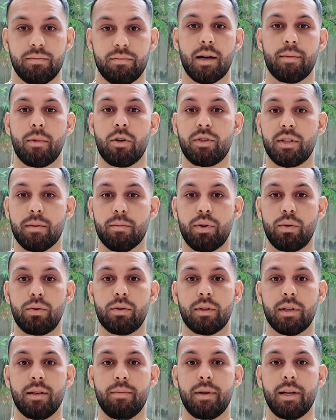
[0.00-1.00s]
And most
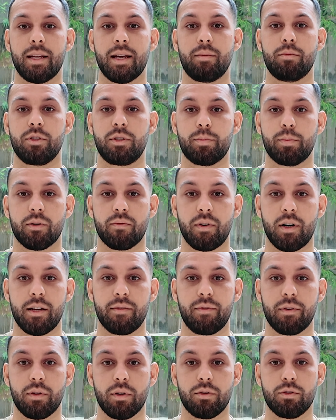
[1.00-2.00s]
importantly, being able to
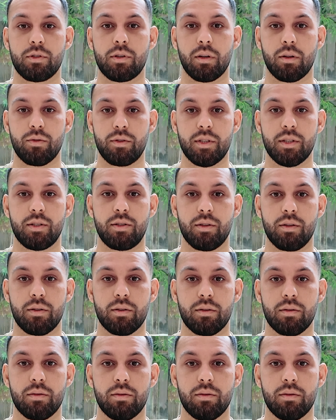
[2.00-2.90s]
provide for those closest to you.